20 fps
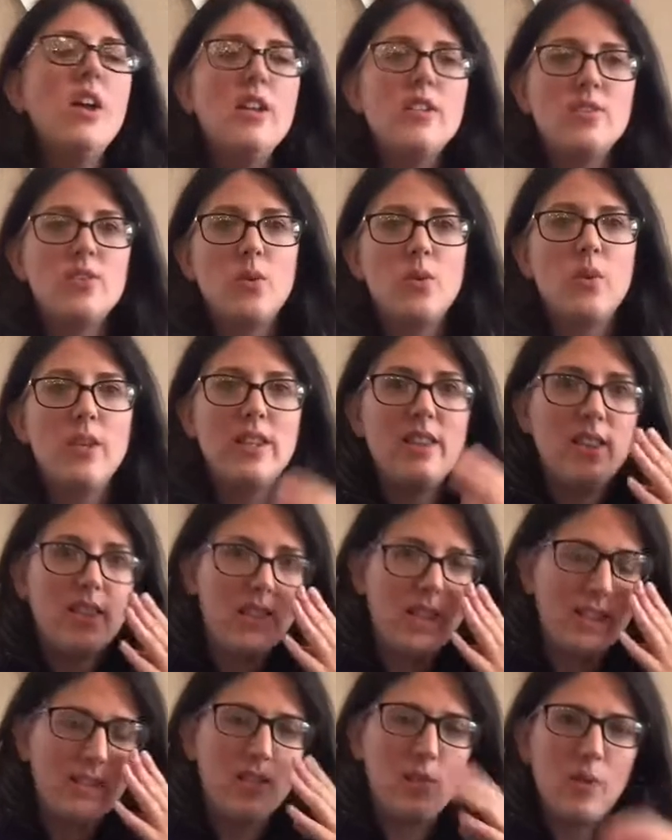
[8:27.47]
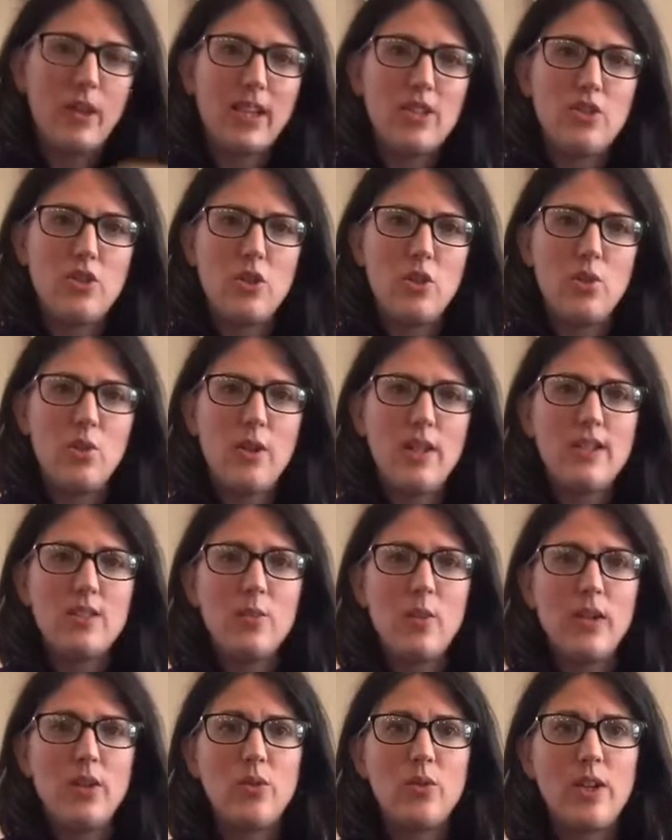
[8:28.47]
So one of the things that we can do is
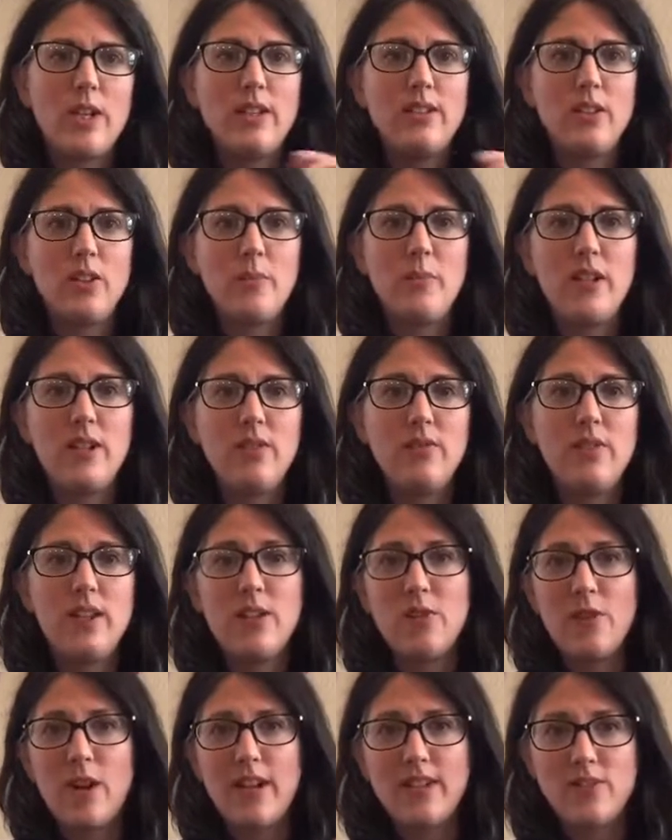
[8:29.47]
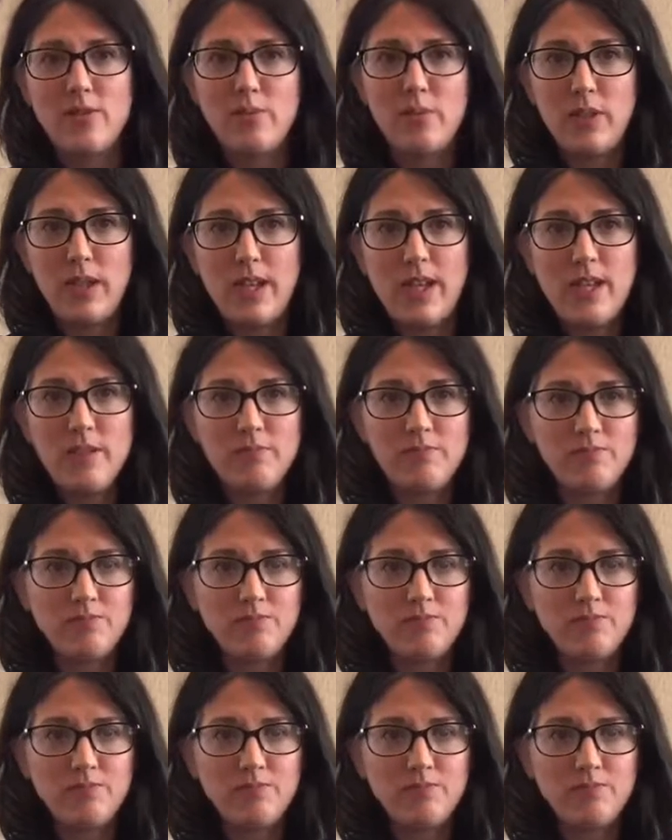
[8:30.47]
we can create a little bit of interactive play.